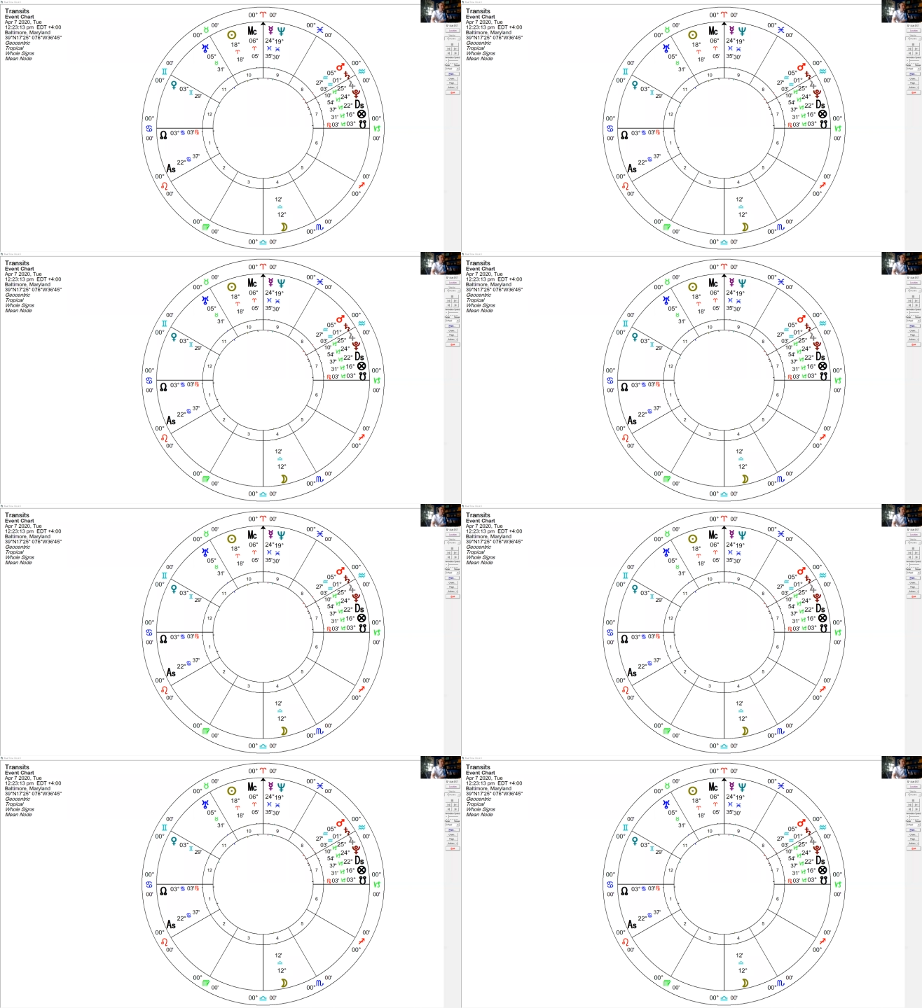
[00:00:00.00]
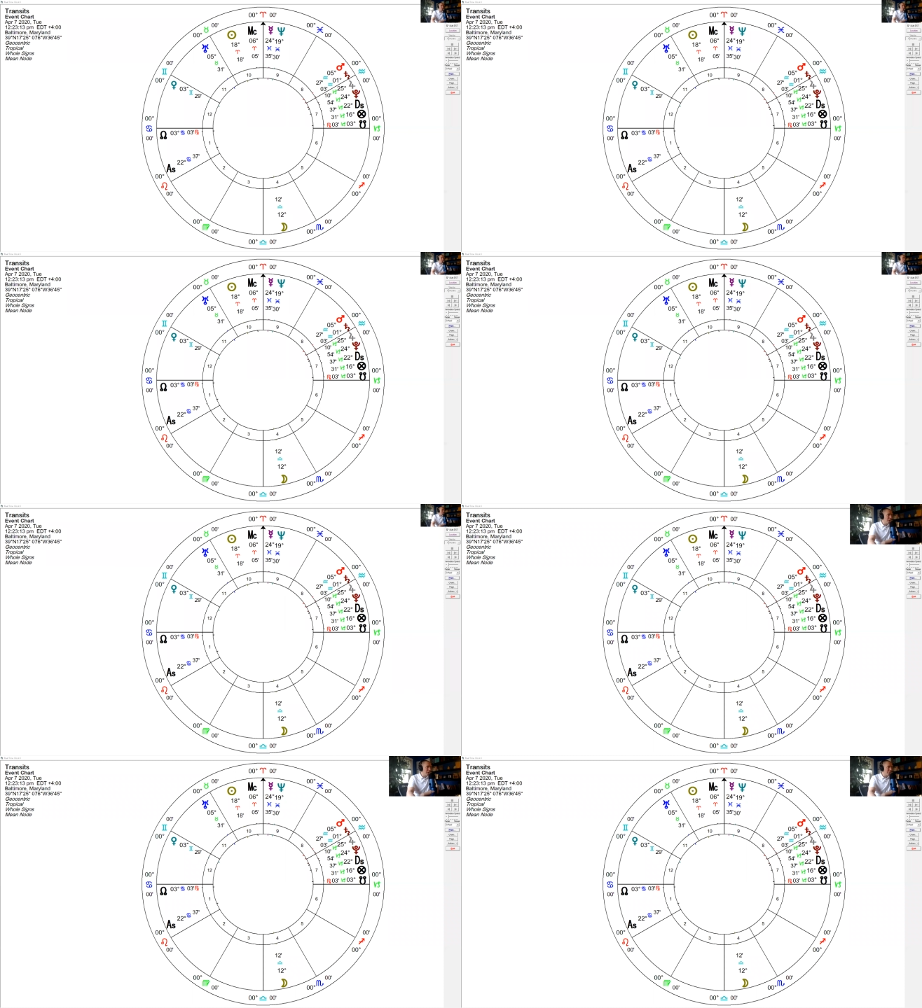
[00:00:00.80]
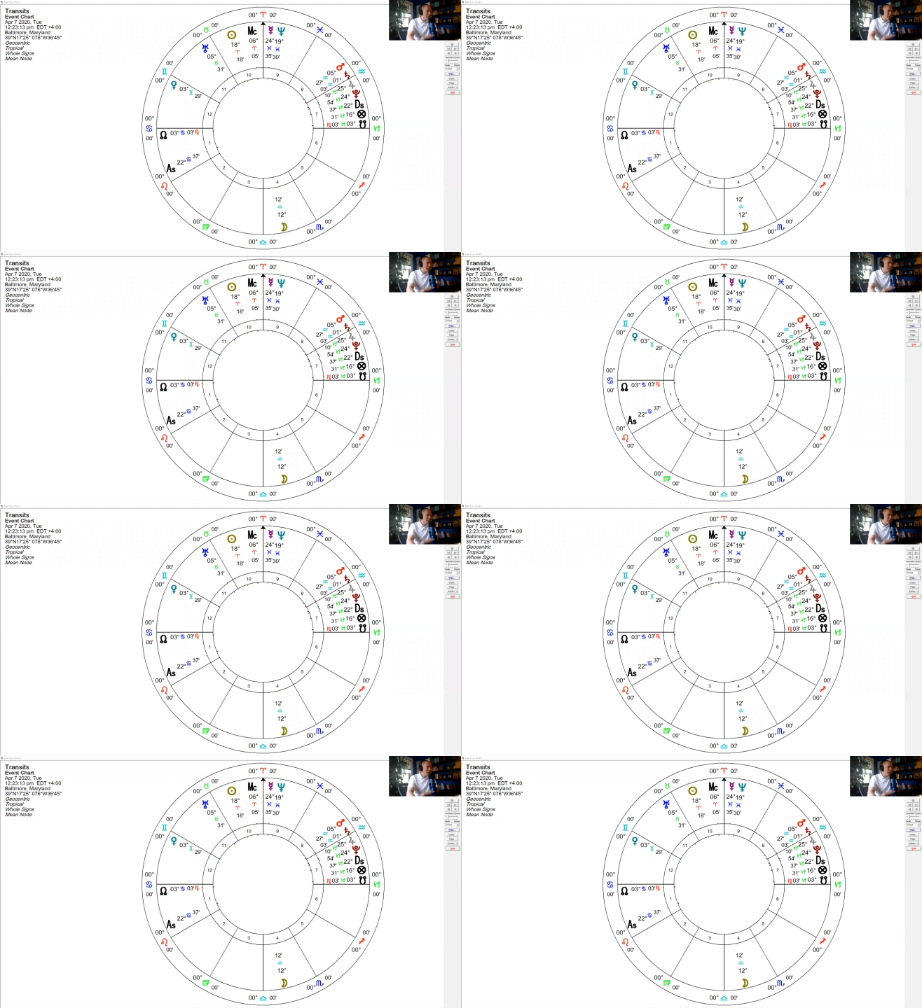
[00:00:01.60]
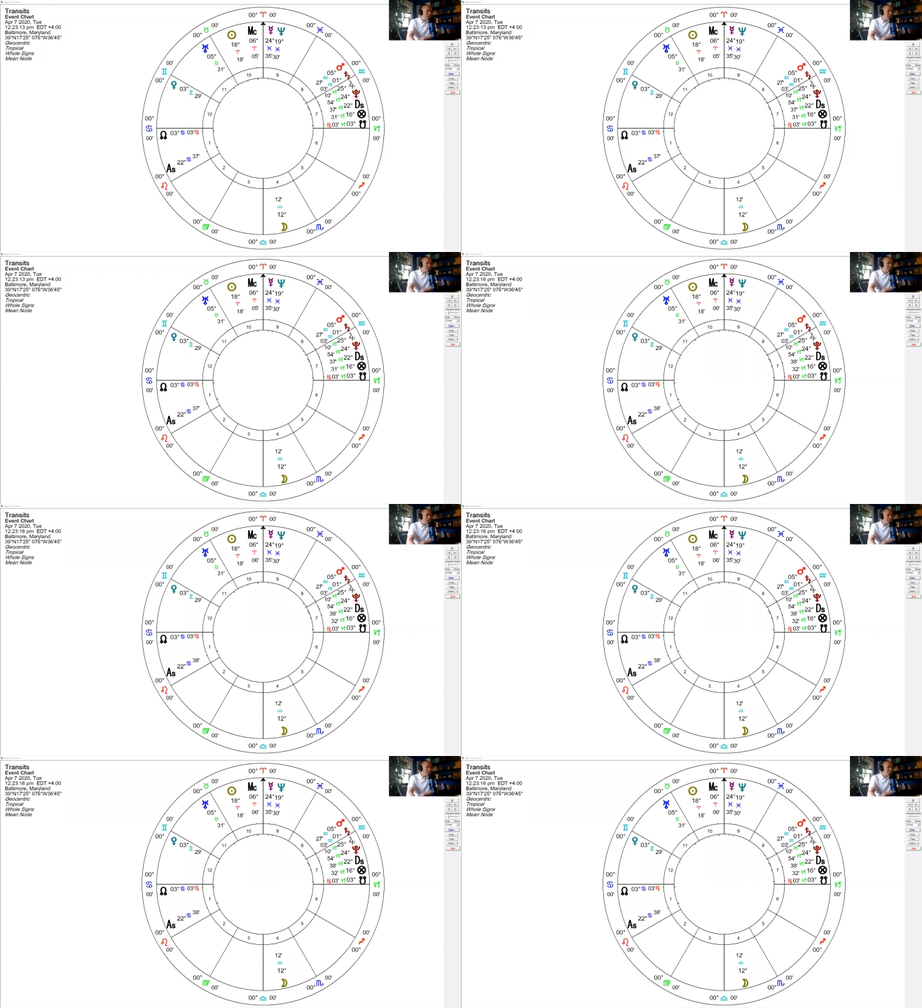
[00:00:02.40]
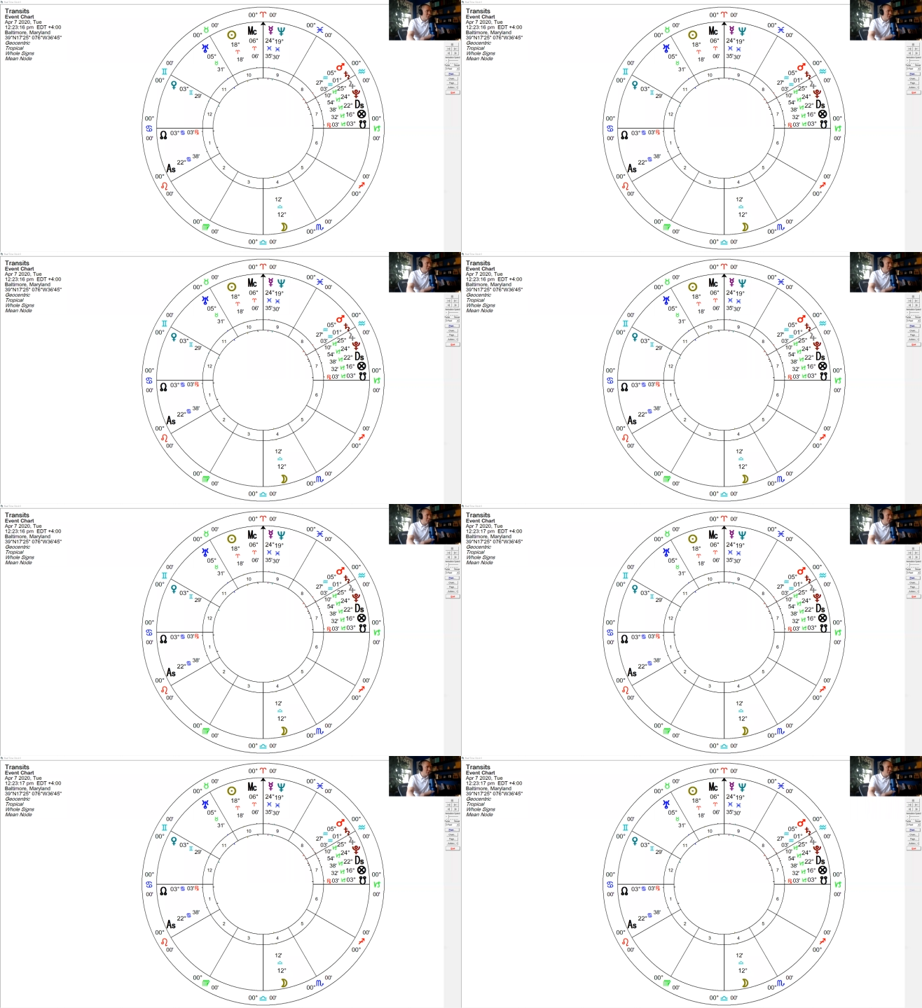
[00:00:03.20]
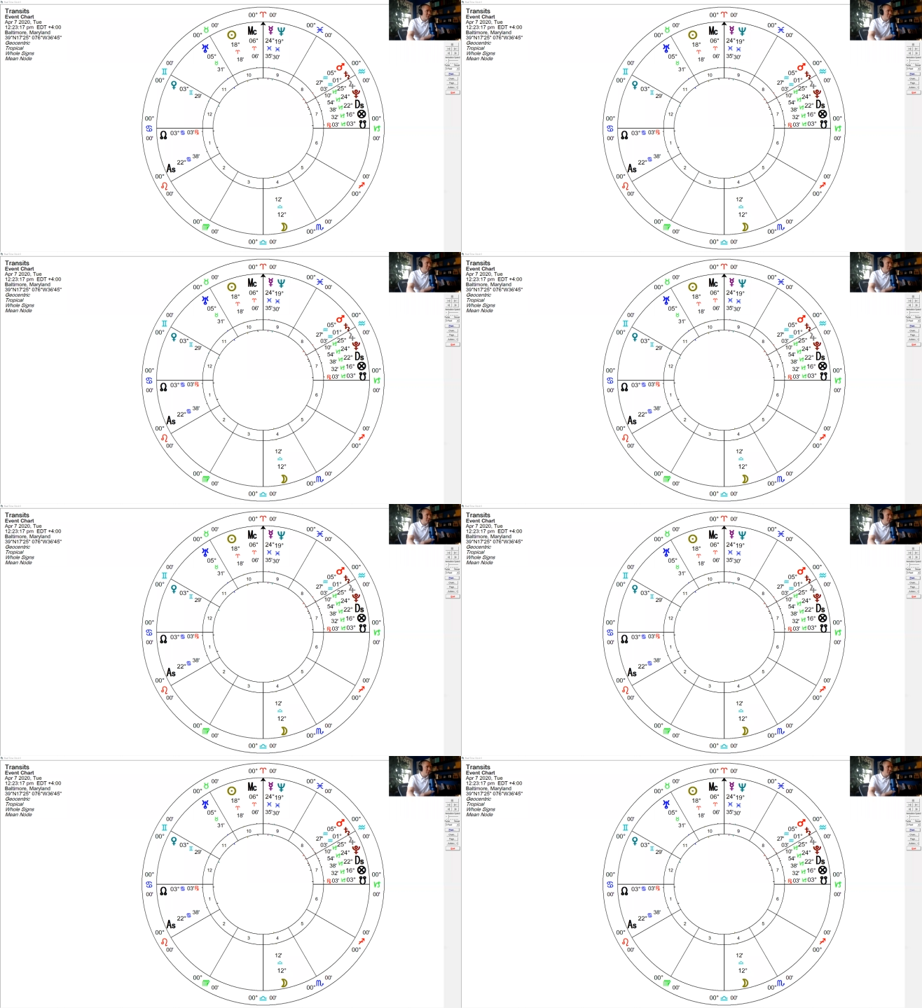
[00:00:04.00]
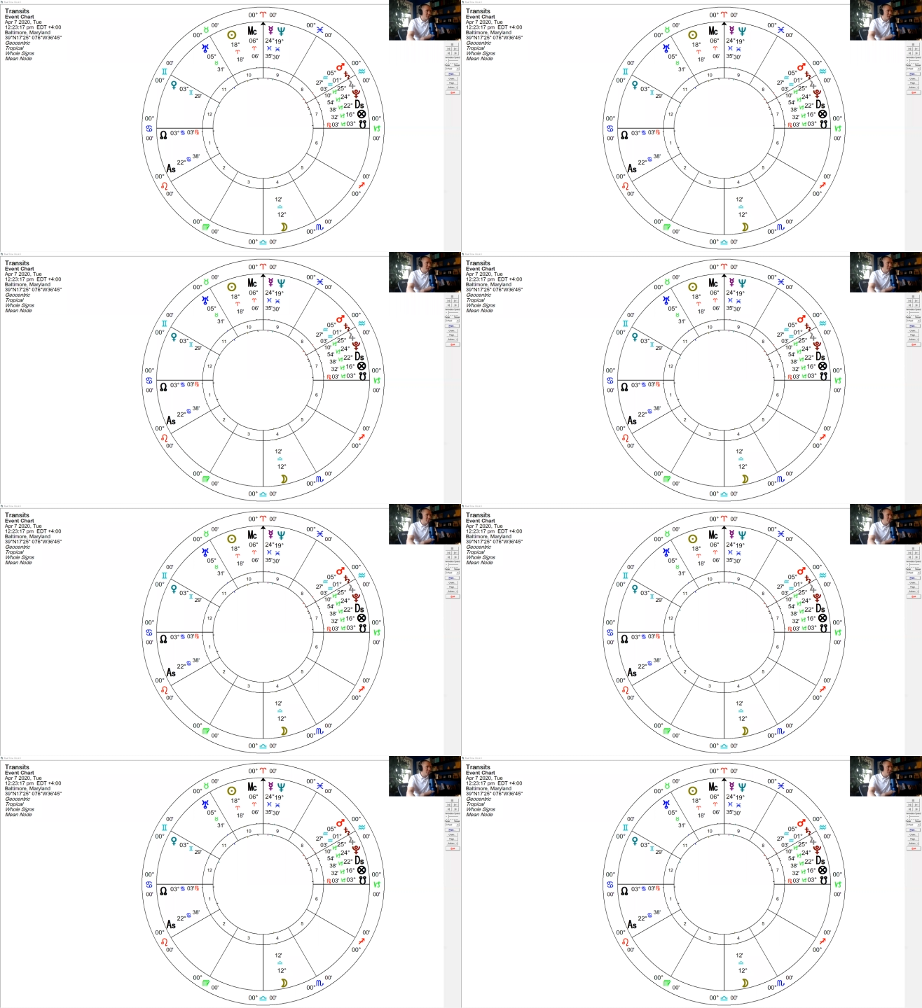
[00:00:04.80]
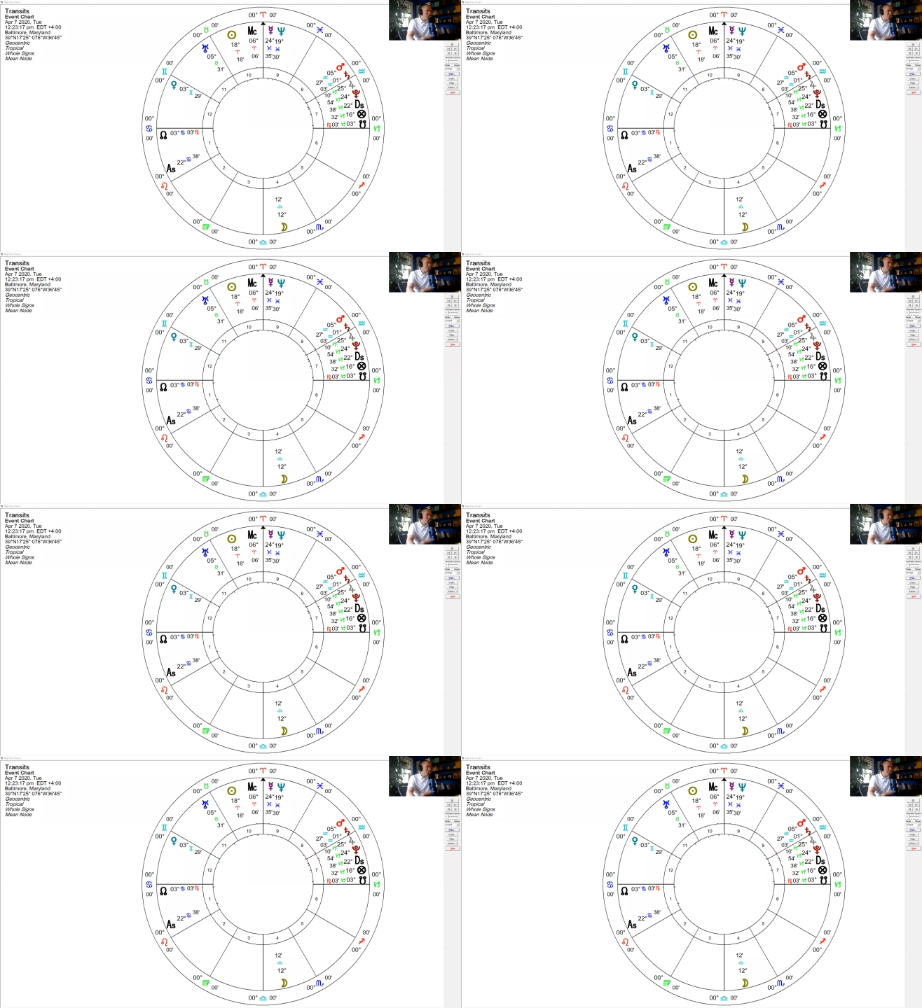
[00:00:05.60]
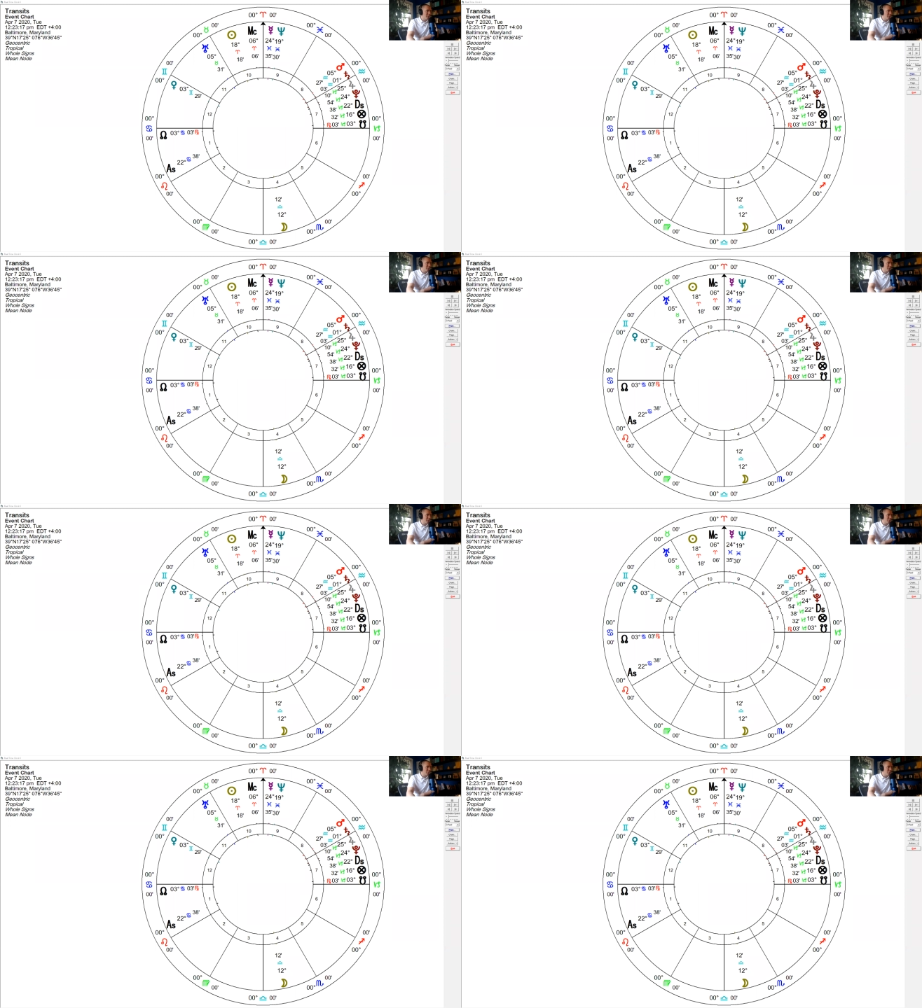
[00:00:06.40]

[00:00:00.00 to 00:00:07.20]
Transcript: (no speaker visible)